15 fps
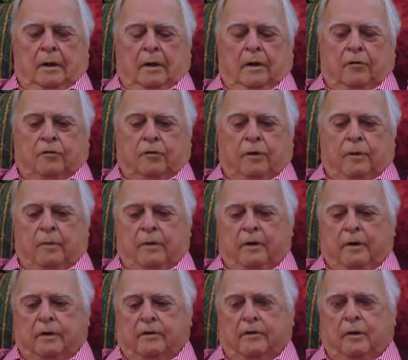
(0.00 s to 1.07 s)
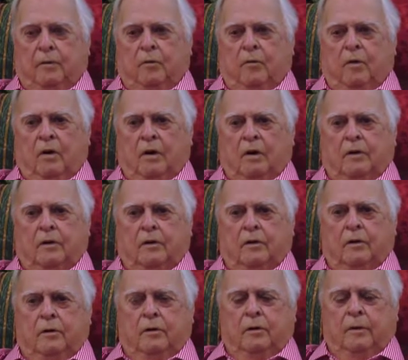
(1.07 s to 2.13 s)
attribute it somewhat
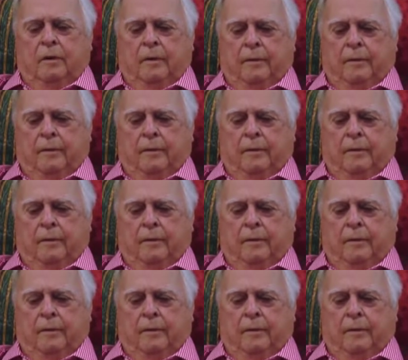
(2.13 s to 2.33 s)
to